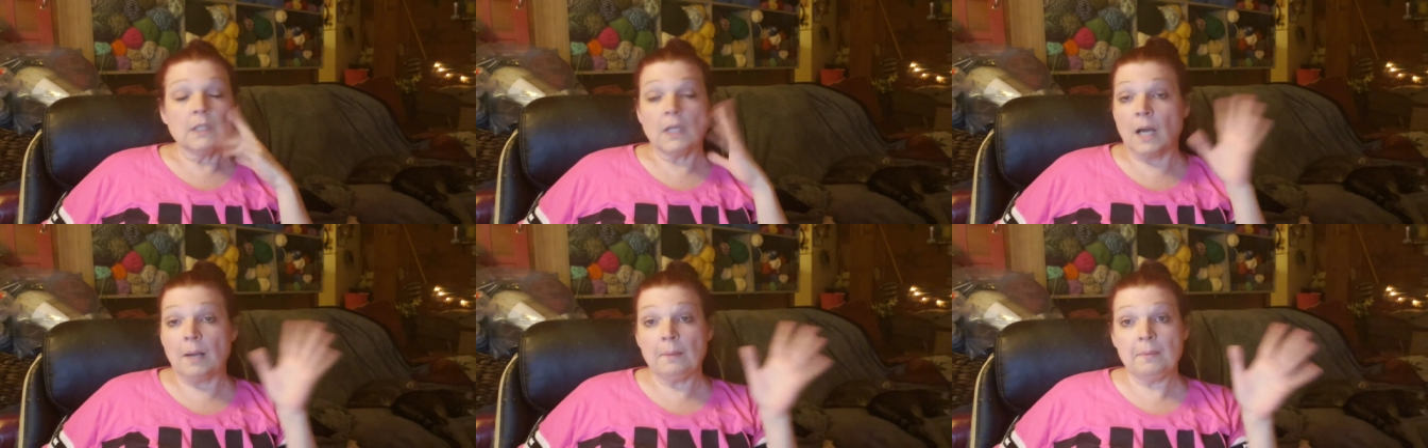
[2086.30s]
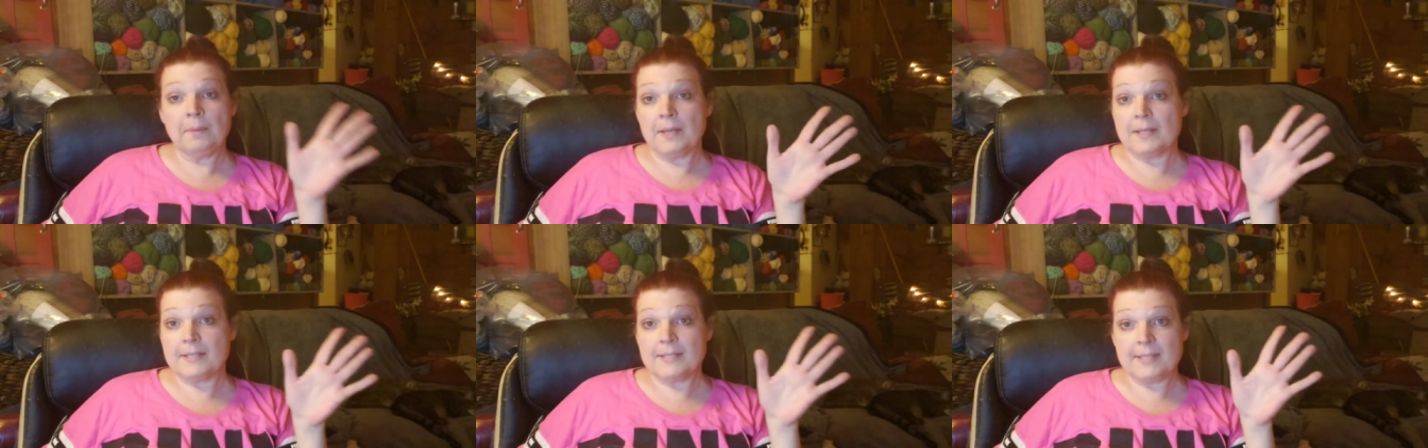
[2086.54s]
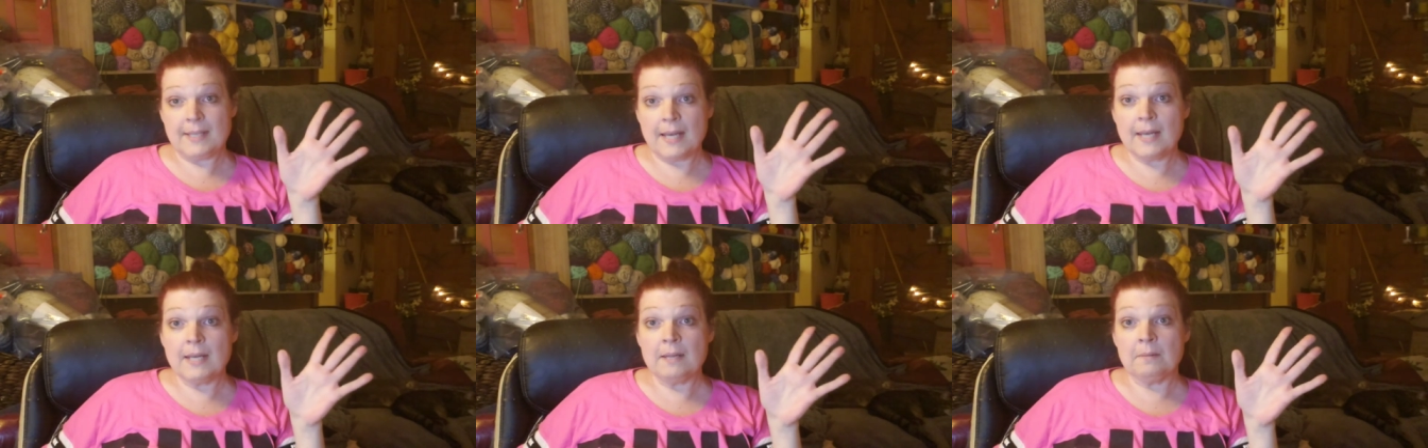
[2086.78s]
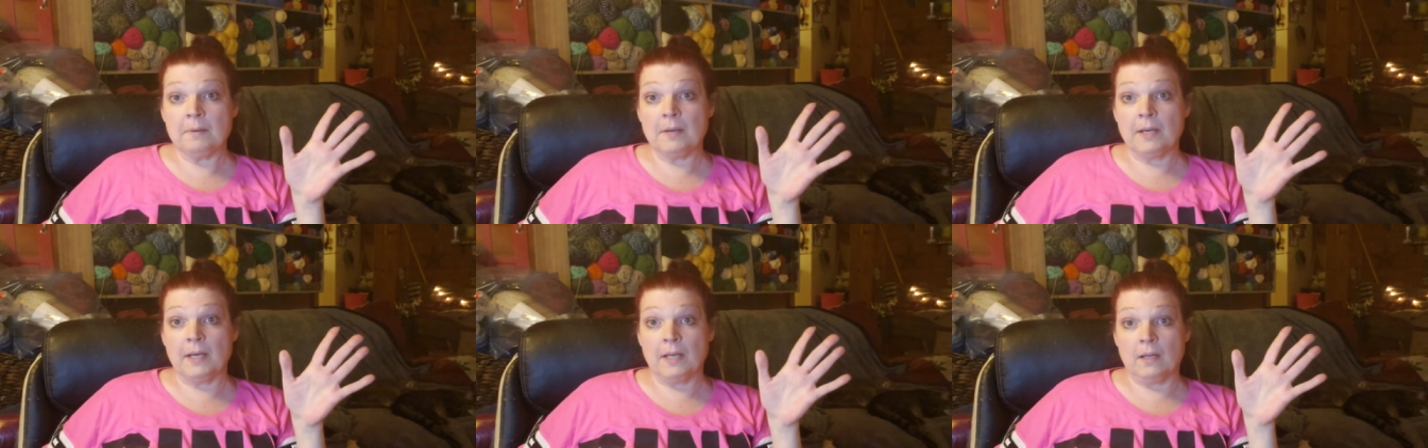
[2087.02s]
God bless
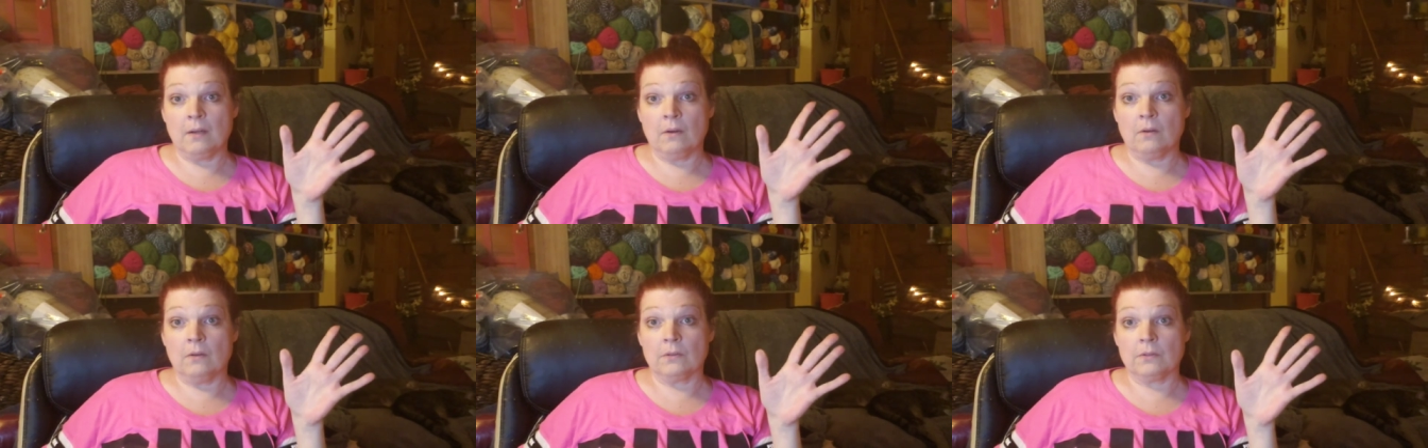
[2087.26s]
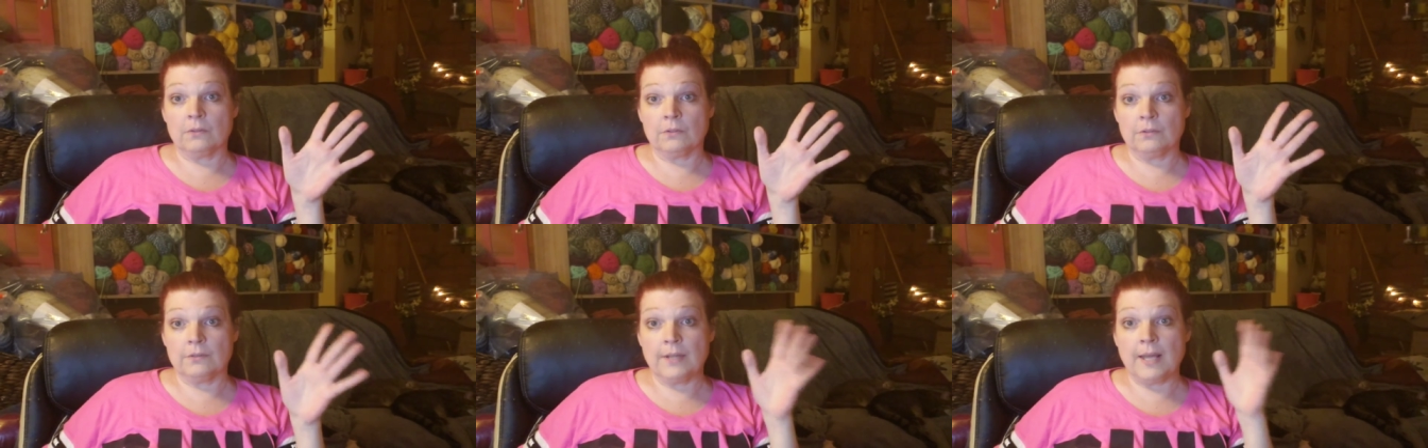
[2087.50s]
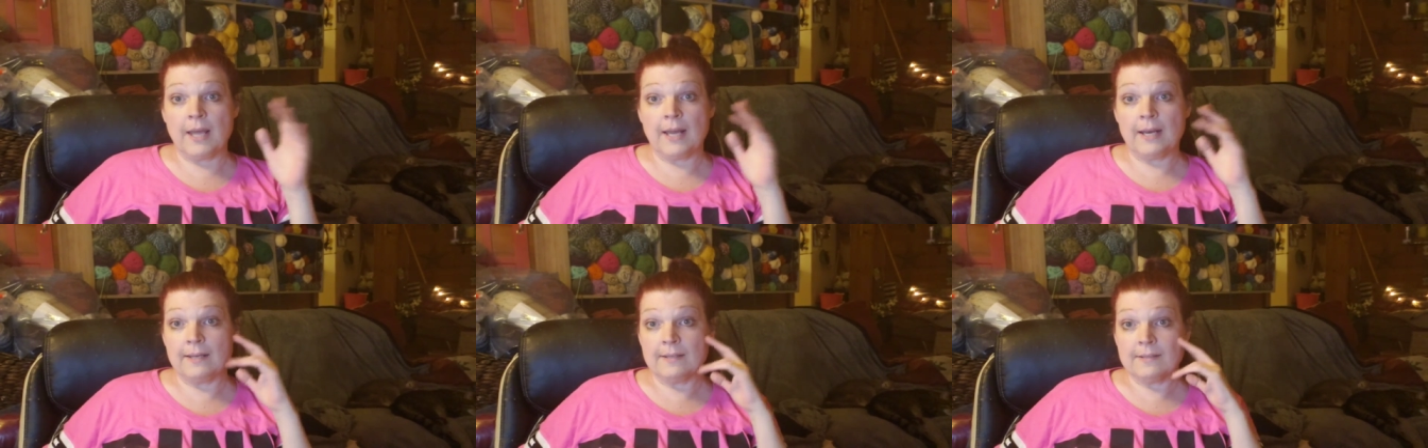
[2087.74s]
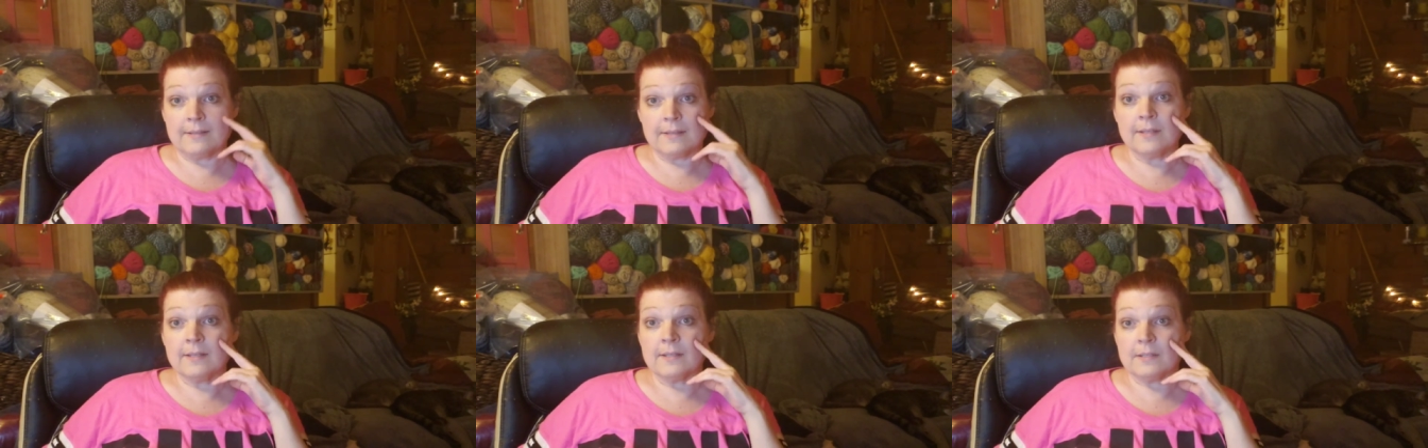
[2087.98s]
anybody going through that.
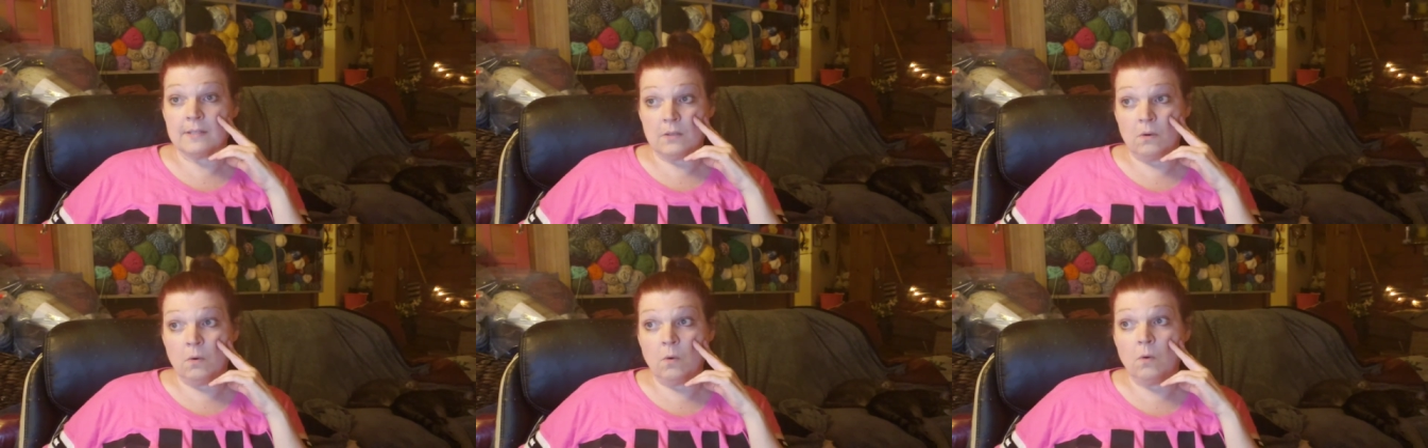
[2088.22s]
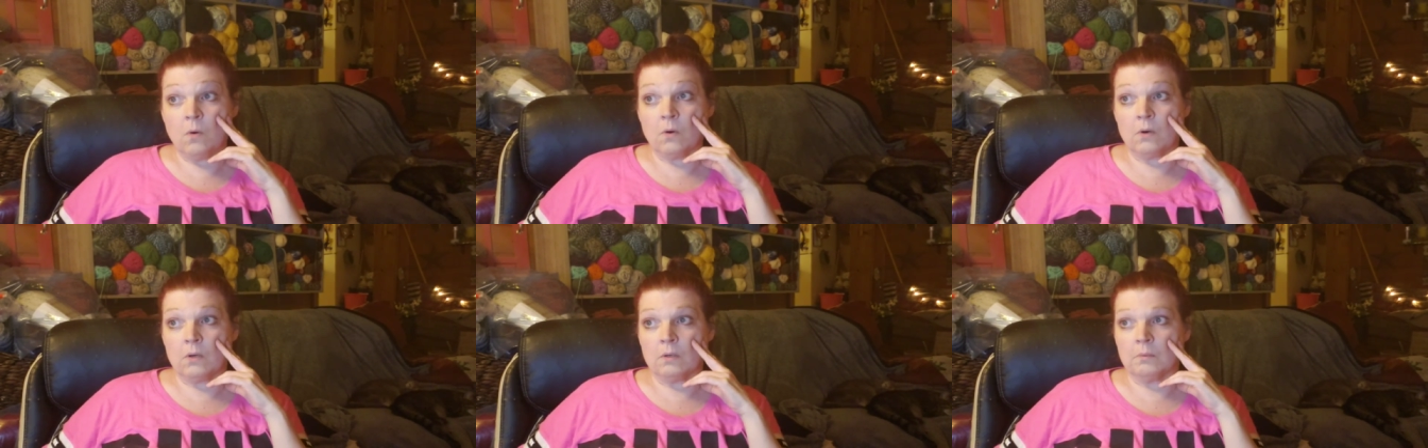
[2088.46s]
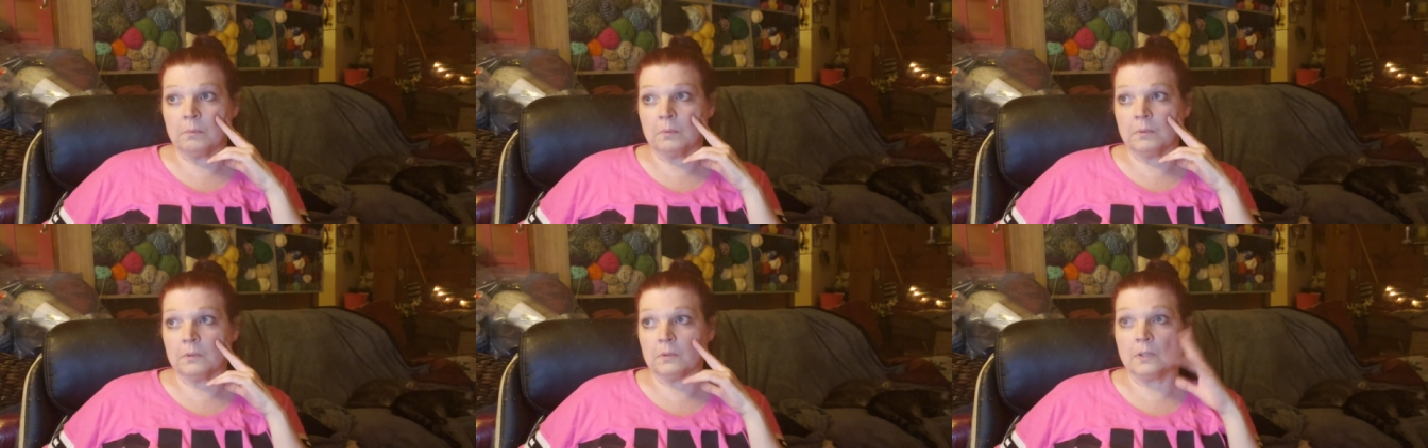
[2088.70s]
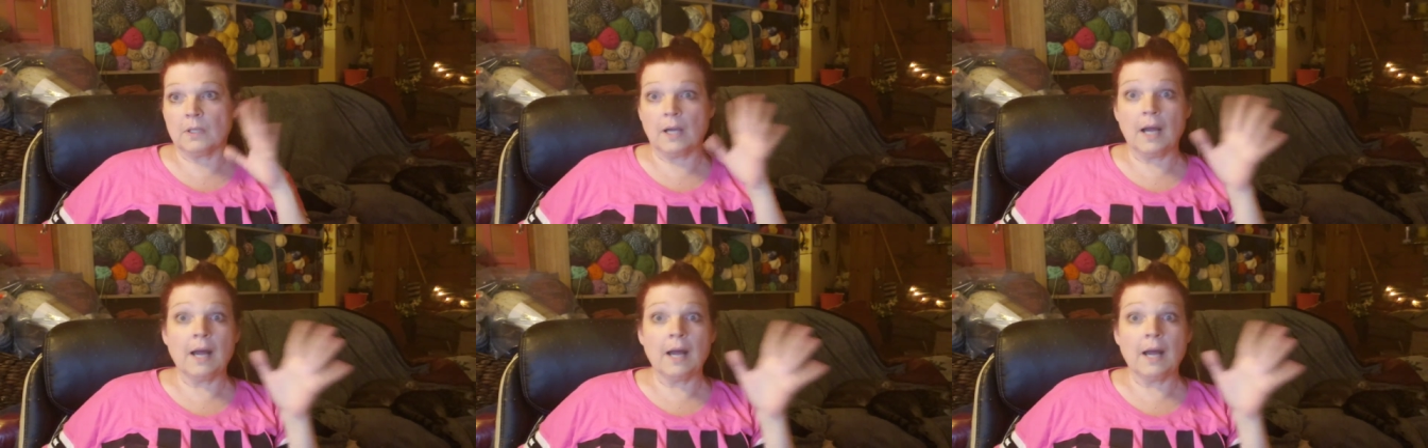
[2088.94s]
It's, it's horrible.